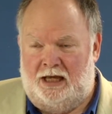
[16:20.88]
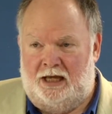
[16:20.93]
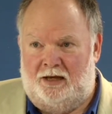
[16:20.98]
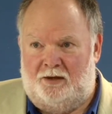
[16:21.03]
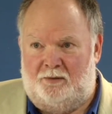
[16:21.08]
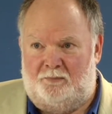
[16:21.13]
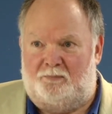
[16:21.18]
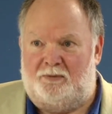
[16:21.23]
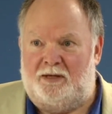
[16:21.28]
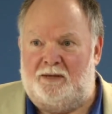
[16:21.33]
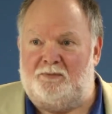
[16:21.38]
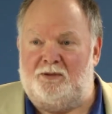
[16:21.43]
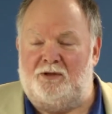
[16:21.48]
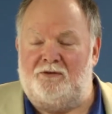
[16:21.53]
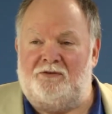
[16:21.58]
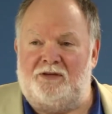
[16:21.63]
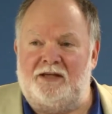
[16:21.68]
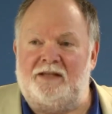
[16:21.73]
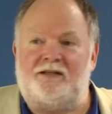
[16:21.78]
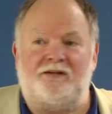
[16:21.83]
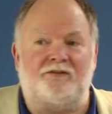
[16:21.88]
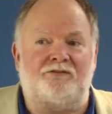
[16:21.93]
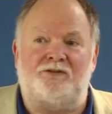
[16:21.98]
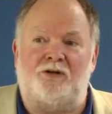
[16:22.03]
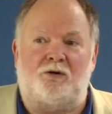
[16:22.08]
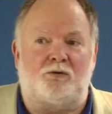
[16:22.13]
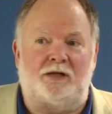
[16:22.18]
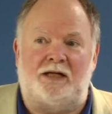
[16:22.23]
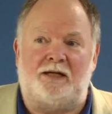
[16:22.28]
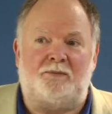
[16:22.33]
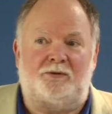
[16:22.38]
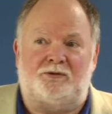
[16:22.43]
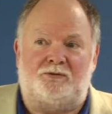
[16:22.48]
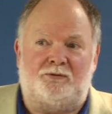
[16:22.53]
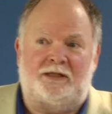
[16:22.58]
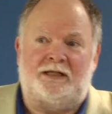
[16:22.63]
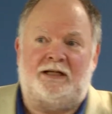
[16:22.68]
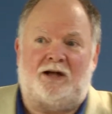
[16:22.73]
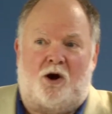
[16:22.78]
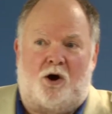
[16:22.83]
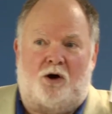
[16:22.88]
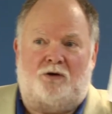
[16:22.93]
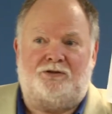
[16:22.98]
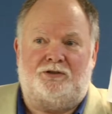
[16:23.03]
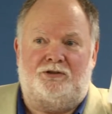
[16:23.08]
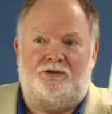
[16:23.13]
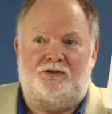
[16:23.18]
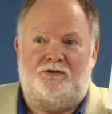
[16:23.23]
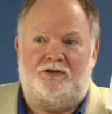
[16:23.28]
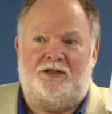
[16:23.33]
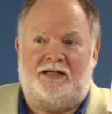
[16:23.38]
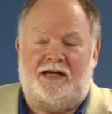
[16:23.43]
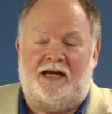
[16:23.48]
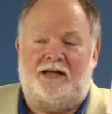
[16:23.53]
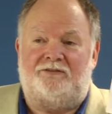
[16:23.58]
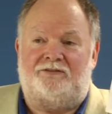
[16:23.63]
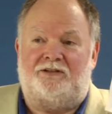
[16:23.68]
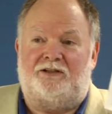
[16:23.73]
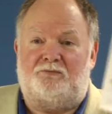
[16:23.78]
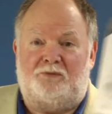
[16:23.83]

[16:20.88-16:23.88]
And people who think there's no link between it ought to do the case study.